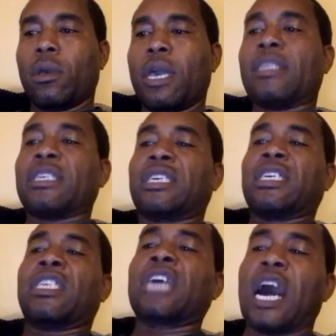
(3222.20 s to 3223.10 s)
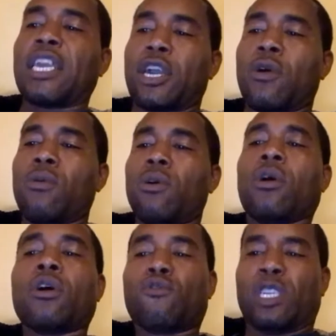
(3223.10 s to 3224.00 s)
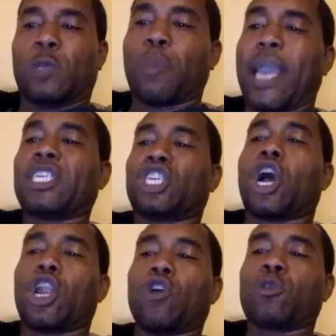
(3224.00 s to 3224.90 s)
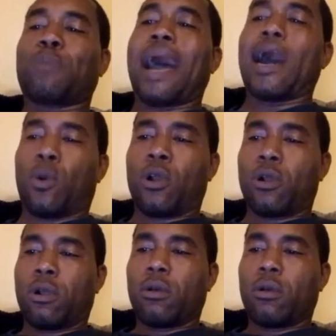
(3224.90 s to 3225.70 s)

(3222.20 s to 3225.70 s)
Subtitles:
And since Castano respects Charlo's power,